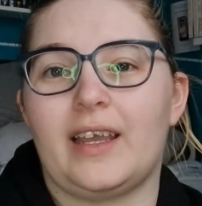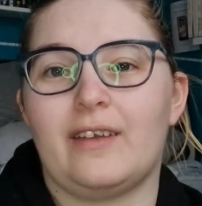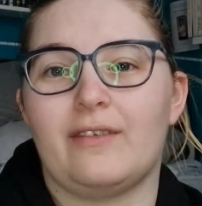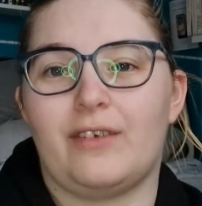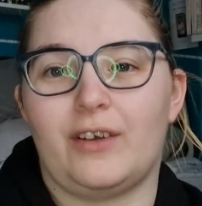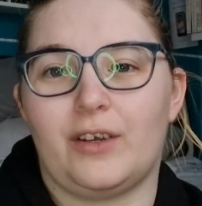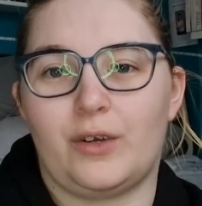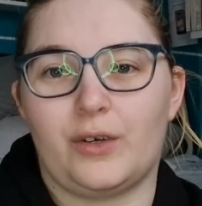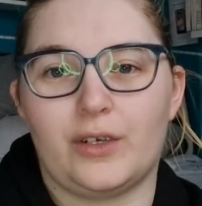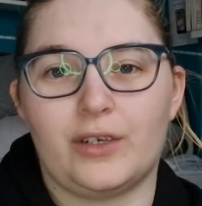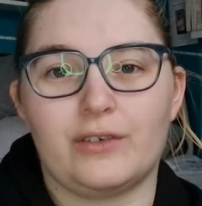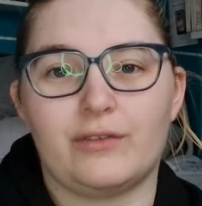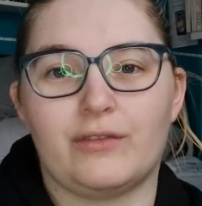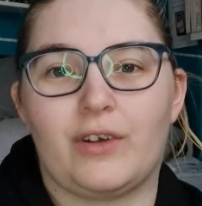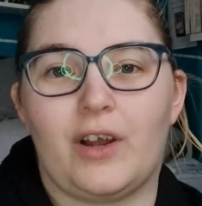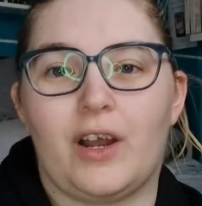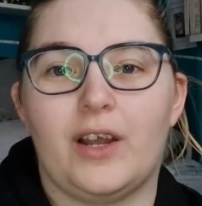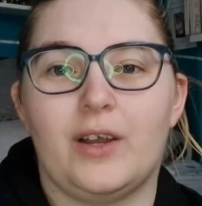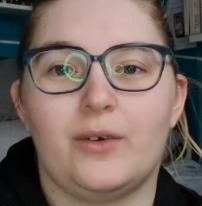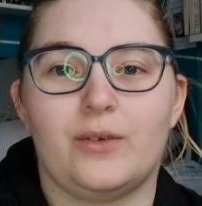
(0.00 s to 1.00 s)
if I got it
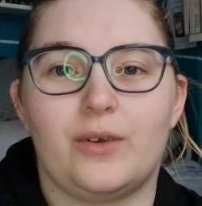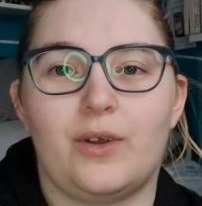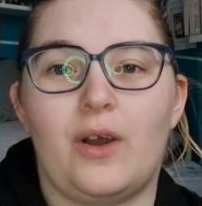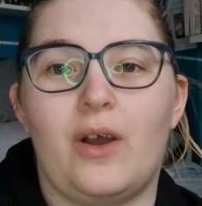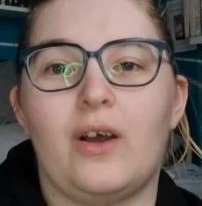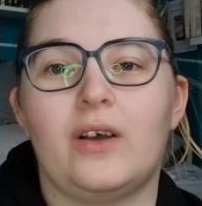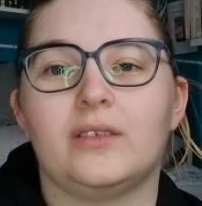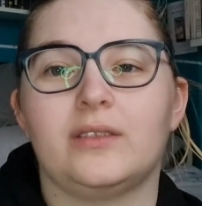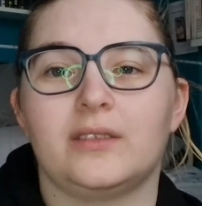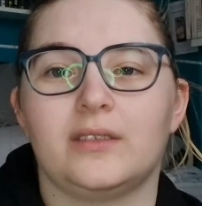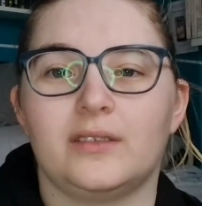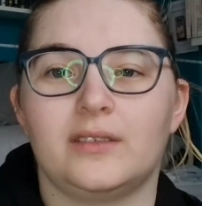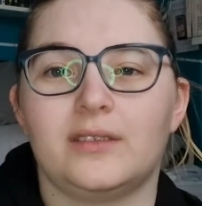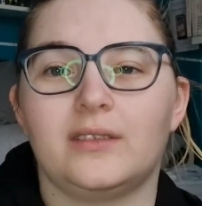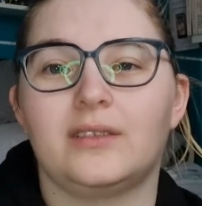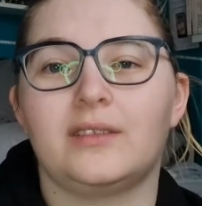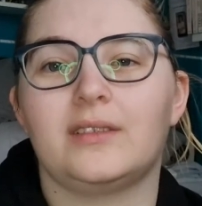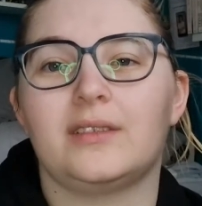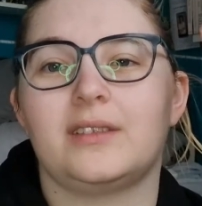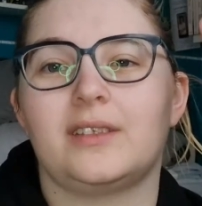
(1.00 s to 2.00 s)
right or not,
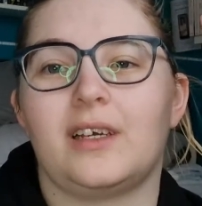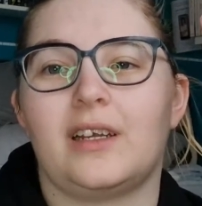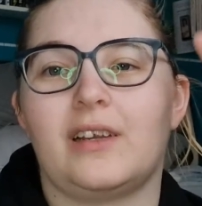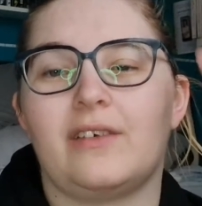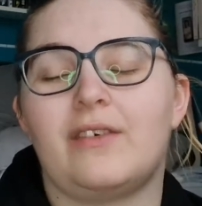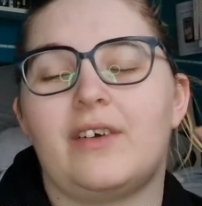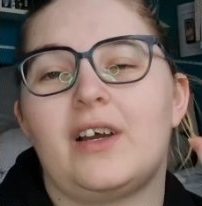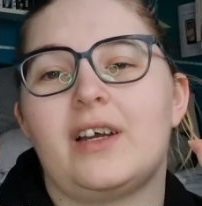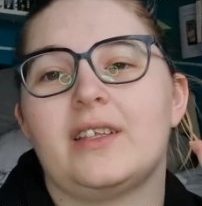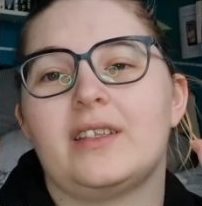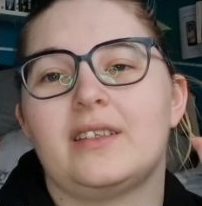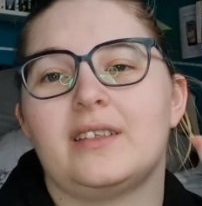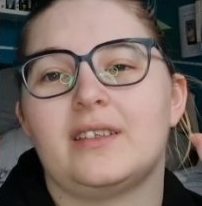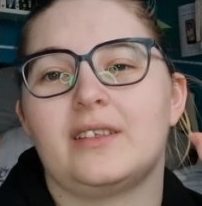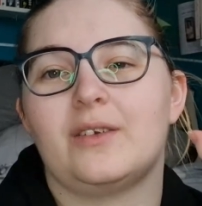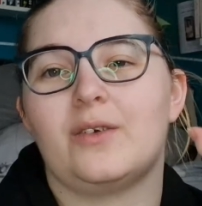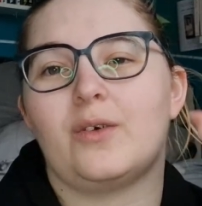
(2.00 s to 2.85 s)
kind of thing,